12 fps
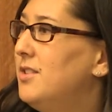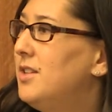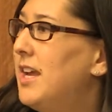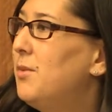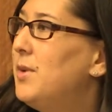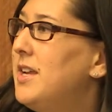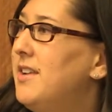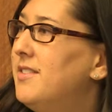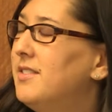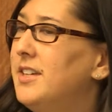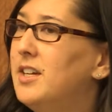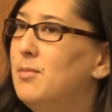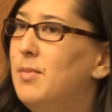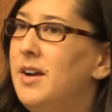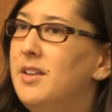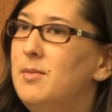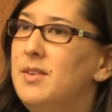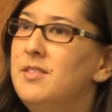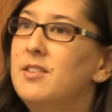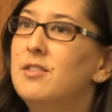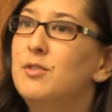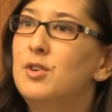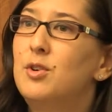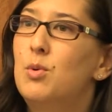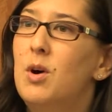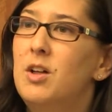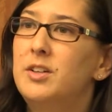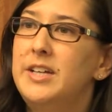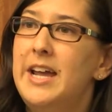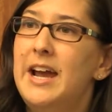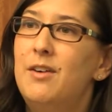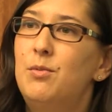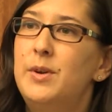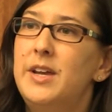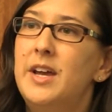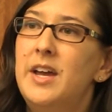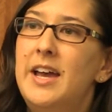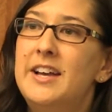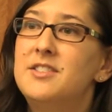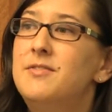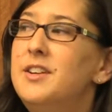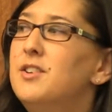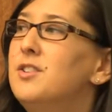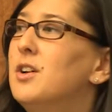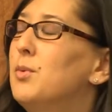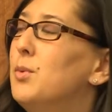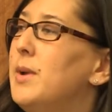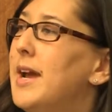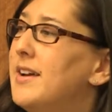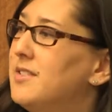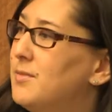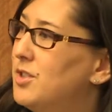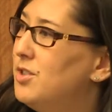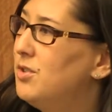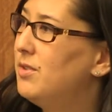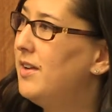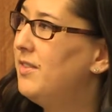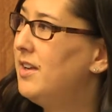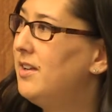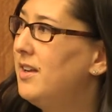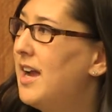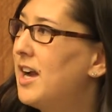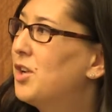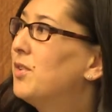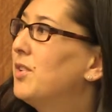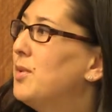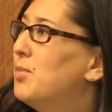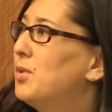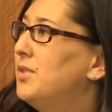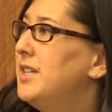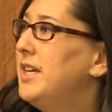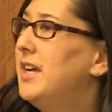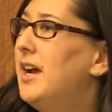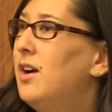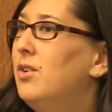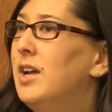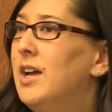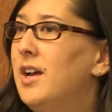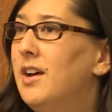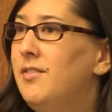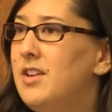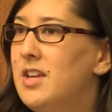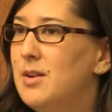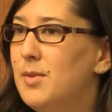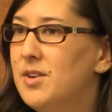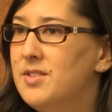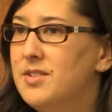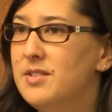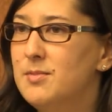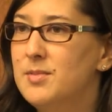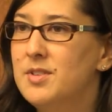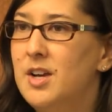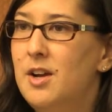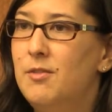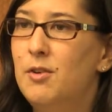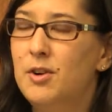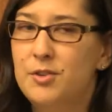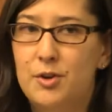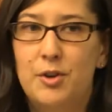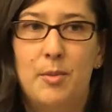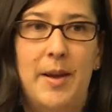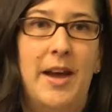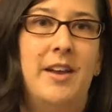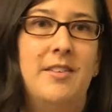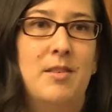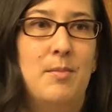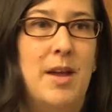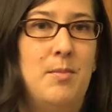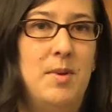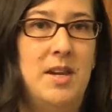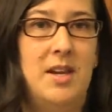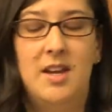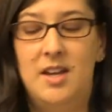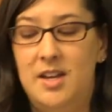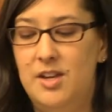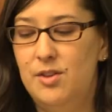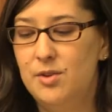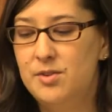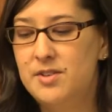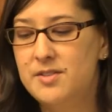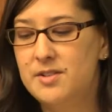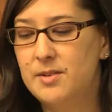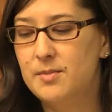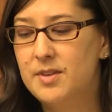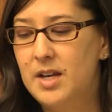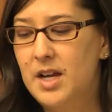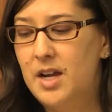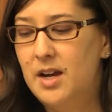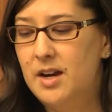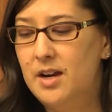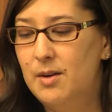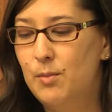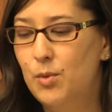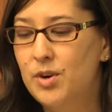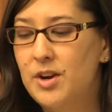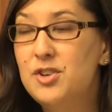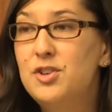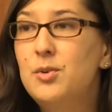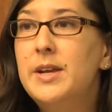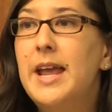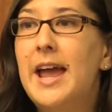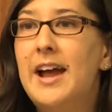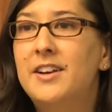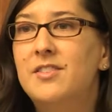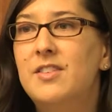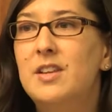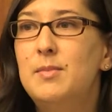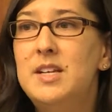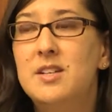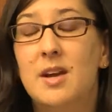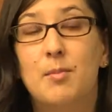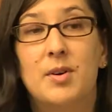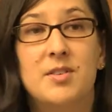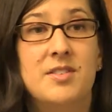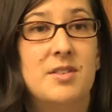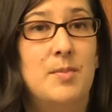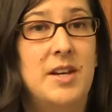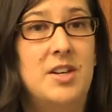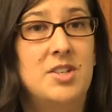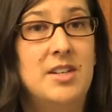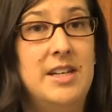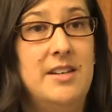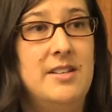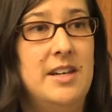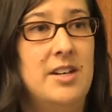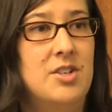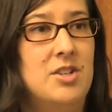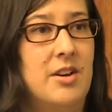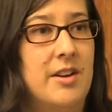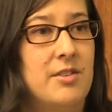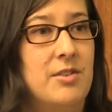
Can we easily combine them? Is it of good quality? Has the vendor done what we asked them to do? Have they accurately pulled data out of the EMR systems for as good or bad as it might be in those systems? We're doing active, in the meantime, participation in data sharing.